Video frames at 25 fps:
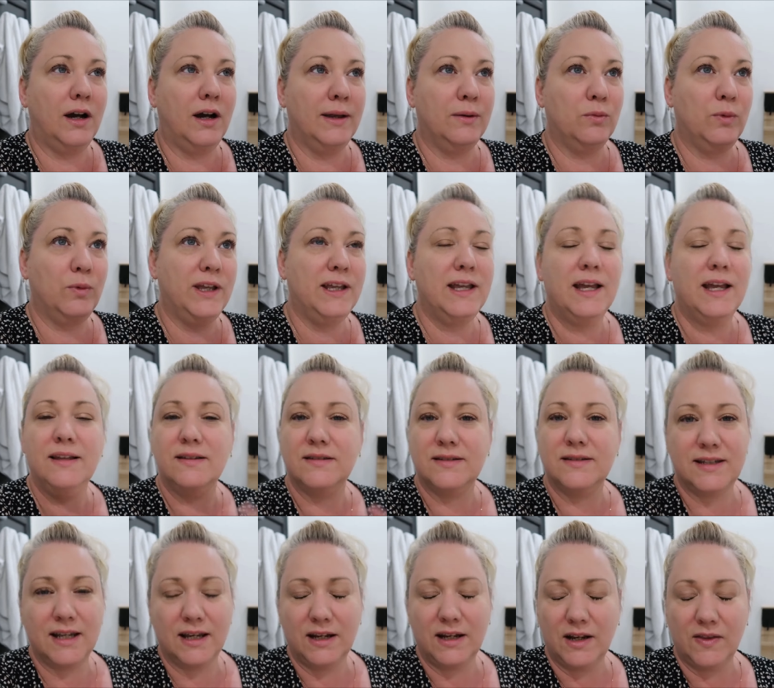I we
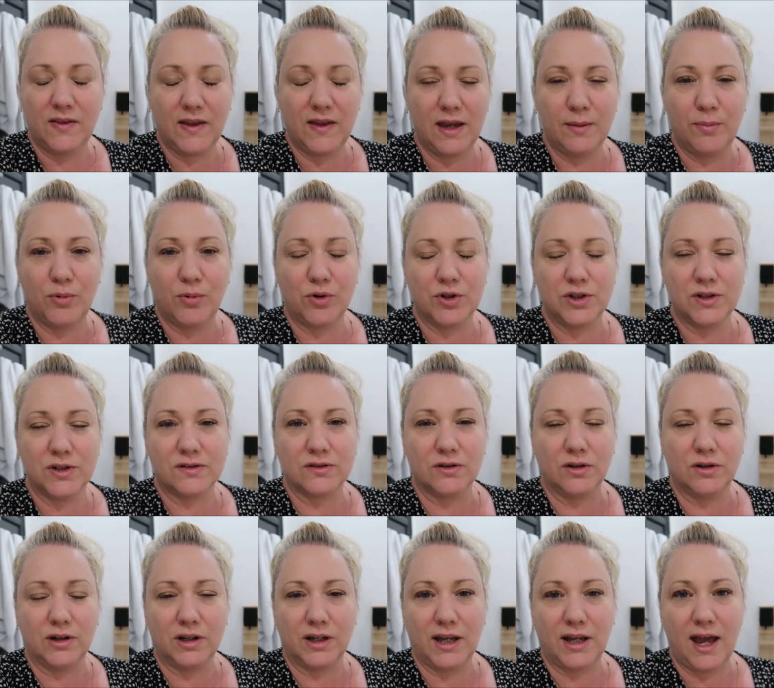instead at the airport just
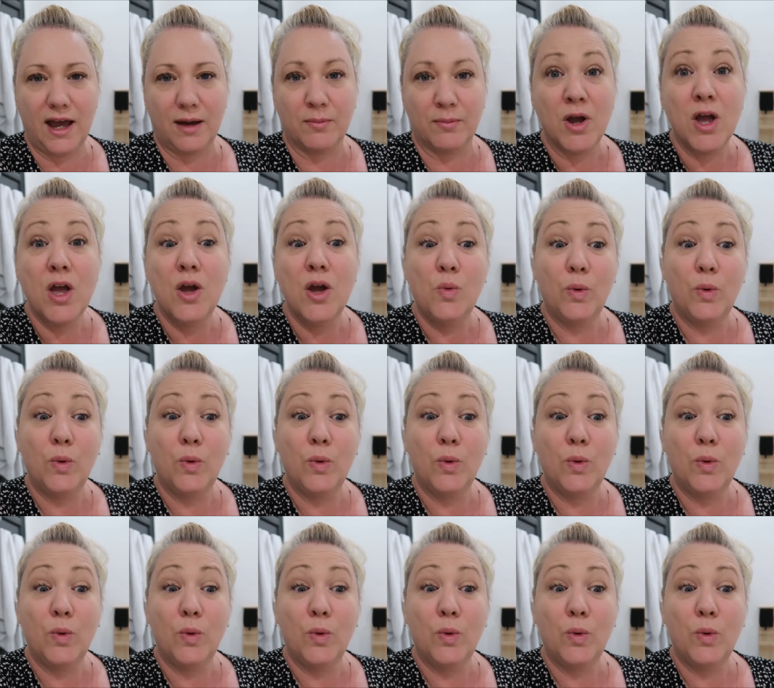got a cab.